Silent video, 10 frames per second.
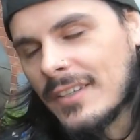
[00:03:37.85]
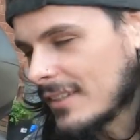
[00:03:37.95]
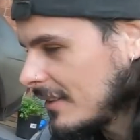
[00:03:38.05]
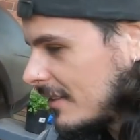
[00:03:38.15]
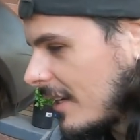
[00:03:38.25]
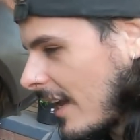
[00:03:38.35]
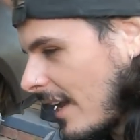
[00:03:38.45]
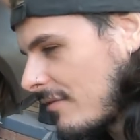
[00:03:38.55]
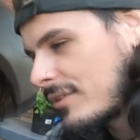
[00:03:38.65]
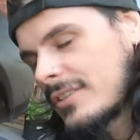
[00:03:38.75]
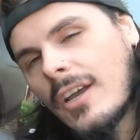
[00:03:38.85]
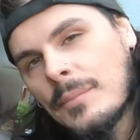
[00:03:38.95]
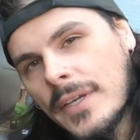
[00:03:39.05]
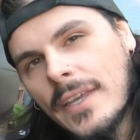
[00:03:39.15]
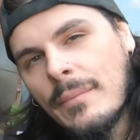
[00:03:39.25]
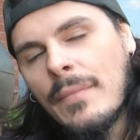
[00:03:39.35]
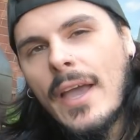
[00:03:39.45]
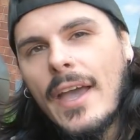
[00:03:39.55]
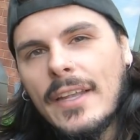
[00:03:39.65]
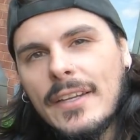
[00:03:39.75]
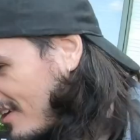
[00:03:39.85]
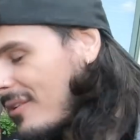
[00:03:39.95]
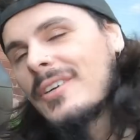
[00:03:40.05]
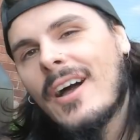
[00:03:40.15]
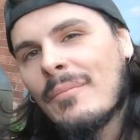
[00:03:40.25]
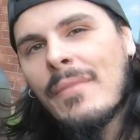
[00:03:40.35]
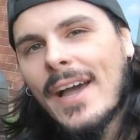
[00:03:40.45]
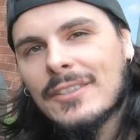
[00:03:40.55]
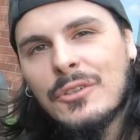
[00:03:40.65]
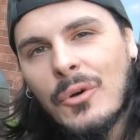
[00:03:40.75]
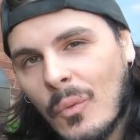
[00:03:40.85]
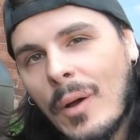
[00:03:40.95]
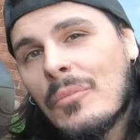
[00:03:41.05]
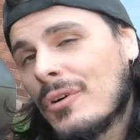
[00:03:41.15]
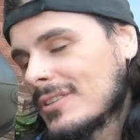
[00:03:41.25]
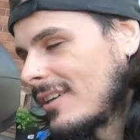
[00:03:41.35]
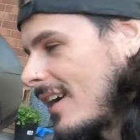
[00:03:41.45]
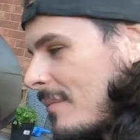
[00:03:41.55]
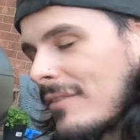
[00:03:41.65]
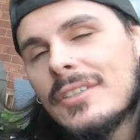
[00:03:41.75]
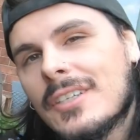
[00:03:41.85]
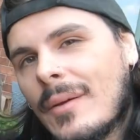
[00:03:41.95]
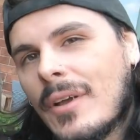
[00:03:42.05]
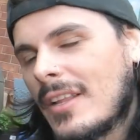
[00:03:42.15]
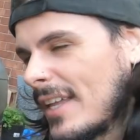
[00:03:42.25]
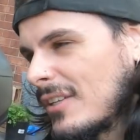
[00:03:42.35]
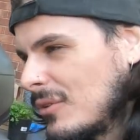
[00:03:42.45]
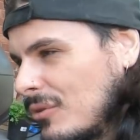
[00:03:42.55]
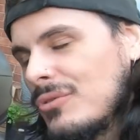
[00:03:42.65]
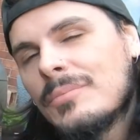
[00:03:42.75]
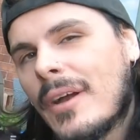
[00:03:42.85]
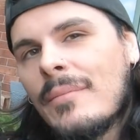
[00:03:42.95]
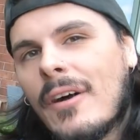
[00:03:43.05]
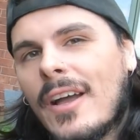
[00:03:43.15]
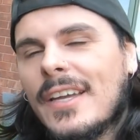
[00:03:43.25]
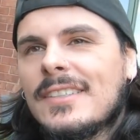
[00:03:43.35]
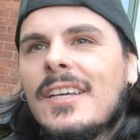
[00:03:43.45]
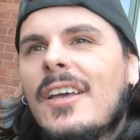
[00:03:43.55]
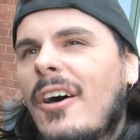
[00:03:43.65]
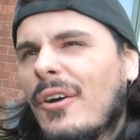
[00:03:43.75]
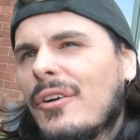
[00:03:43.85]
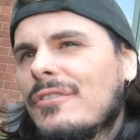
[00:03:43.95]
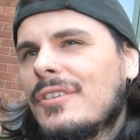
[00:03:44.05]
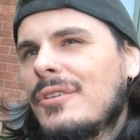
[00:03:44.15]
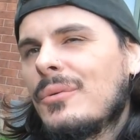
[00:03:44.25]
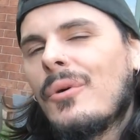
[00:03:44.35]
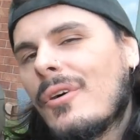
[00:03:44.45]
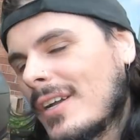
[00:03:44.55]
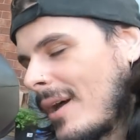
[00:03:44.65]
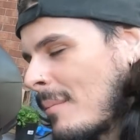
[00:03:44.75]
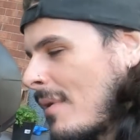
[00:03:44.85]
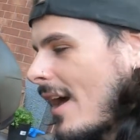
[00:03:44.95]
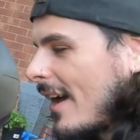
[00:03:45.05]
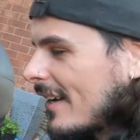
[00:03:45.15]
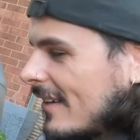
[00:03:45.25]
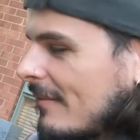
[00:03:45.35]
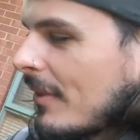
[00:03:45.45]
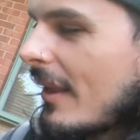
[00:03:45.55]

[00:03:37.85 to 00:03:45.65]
thing is? Every time I get mad, I'll come back to it one more time. Every time I like lose my mind, I'll go for a little walk, come back,